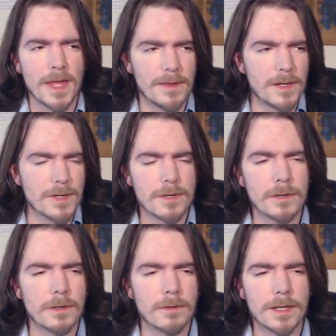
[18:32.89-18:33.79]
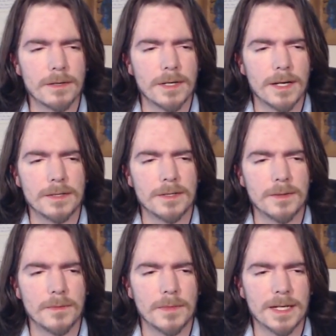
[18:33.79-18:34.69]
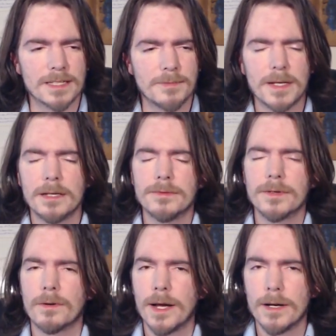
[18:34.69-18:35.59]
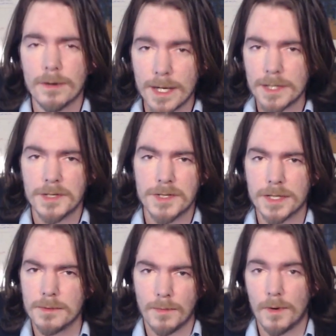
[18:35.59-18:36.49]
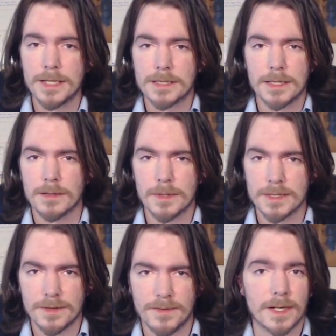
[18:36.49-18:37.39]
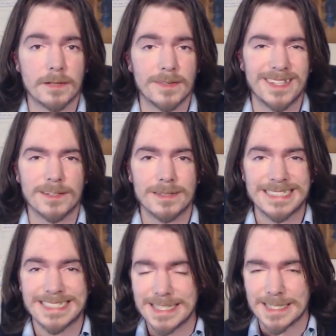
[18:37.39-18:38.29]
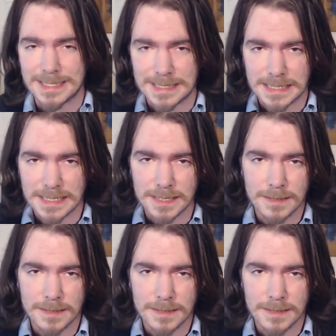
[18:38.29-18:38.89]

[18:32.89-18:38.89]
and then turn around and expend even greater energy embracing what is effectively their antithesis.